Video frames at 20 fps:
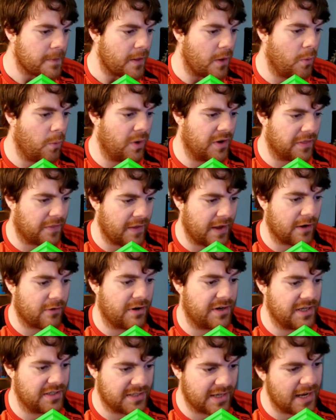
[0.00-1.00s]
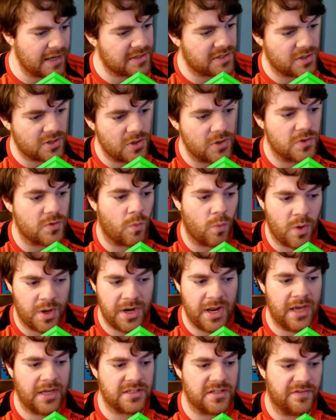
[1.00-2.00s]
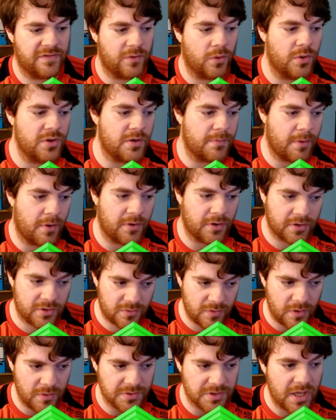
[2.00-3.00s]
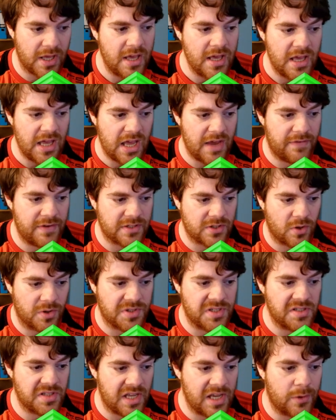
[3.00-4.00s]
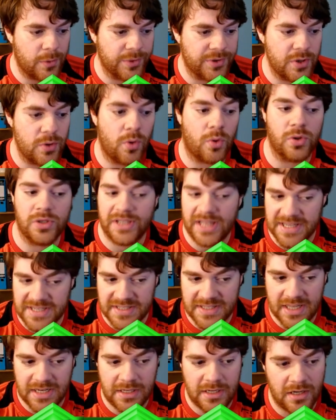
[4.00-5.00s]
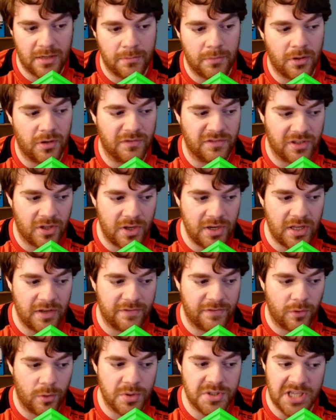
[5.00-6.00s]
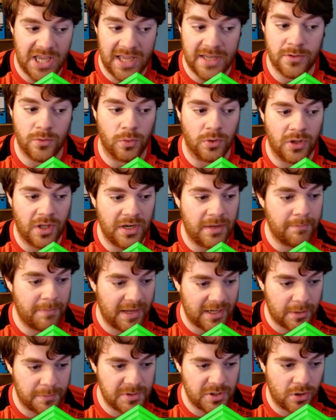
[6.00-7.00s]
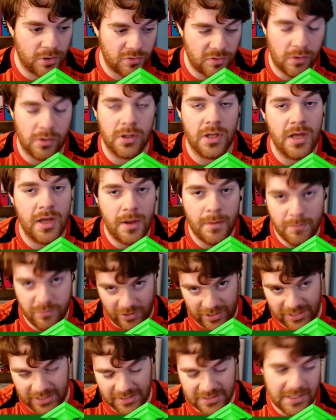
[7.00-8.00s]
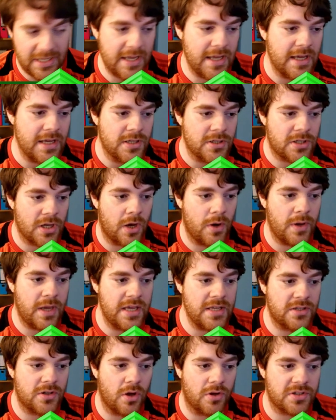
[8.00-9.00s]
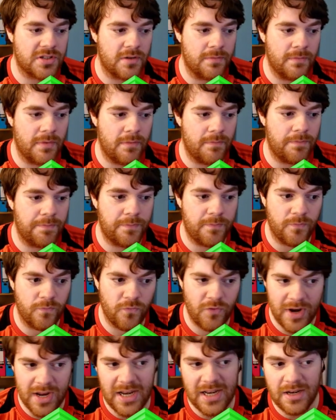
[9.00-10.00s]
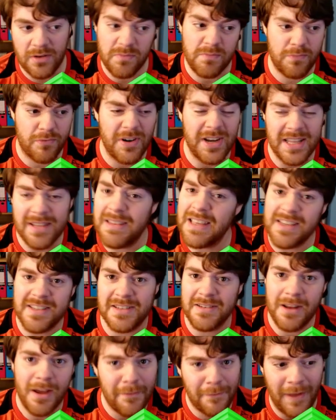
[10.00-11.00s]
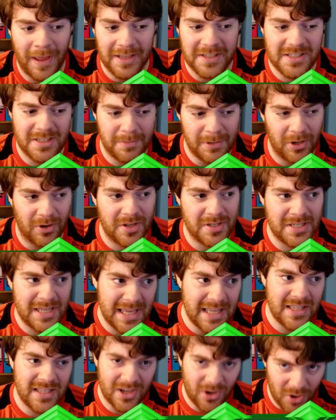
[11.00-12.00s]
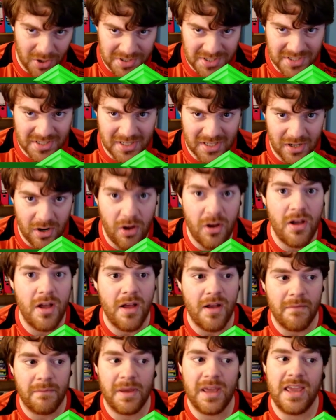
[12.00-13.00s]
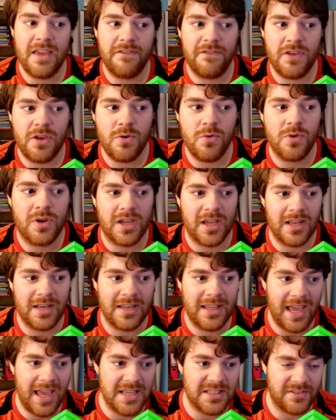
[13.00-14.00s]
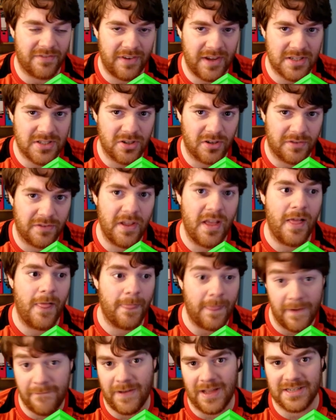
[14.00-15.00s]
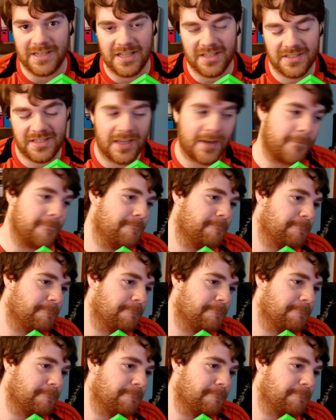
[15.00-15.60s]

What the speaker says: When Thancred attacks, choose one active forward your opponent controls. If its cost is equal to or less than the number of lightning forwards and or lightning backups you control, break it. So he's got some really pretty decent effects, to be honest. He costs a lot, but if you can get his effects off, they're fantastic.